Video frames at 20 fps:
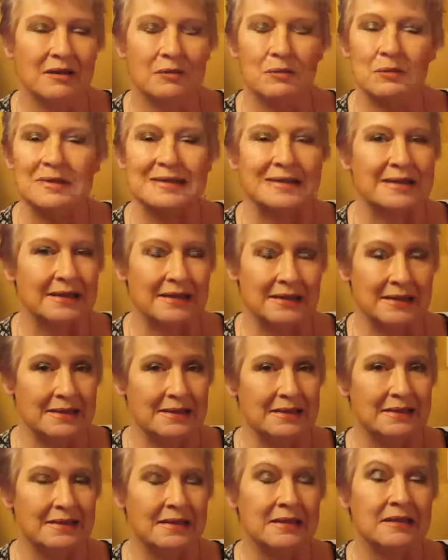it was
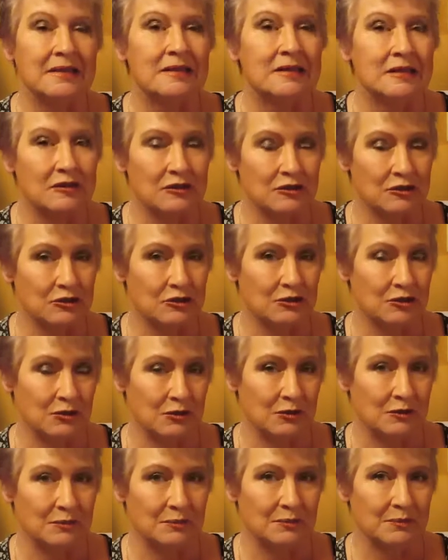easy to
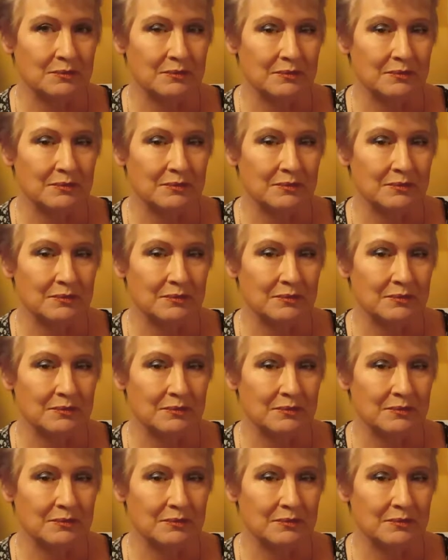do.